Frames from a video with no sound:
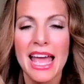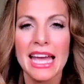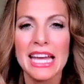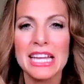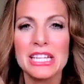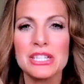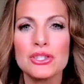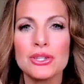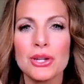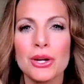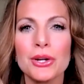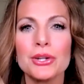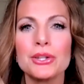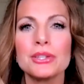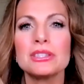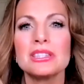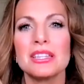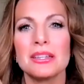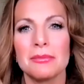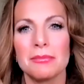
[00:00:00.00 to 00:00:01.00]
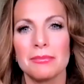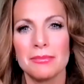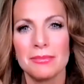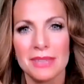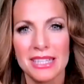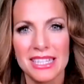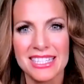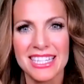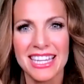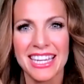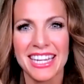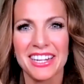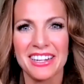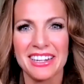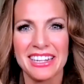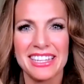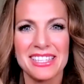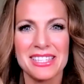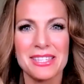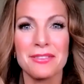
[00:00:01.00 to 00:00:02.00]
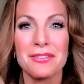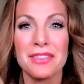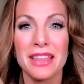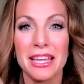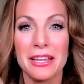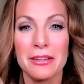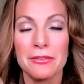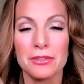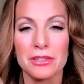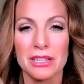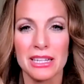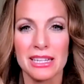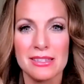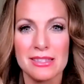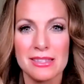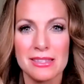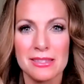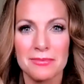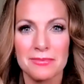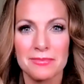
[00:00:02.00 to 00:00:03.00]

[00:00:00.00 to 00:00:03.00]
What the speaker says: and turn them into areas of thankfulness.